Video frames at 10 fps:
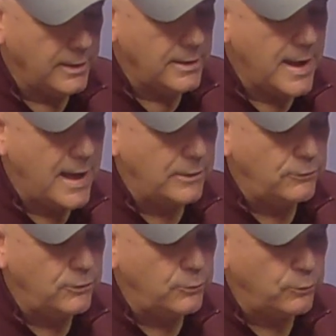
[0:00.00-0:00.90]
it,
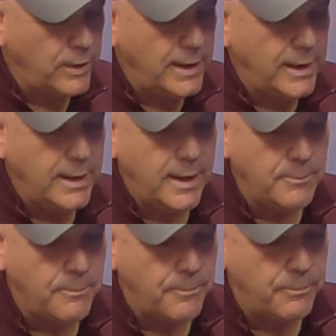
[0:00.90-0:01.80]
not just reading it
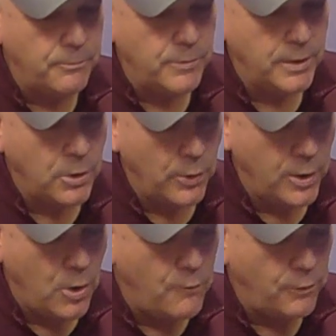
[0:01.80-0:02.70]
and, and
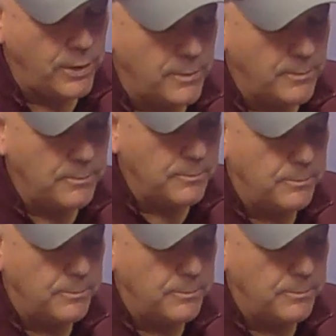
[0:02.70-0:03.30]
going over it,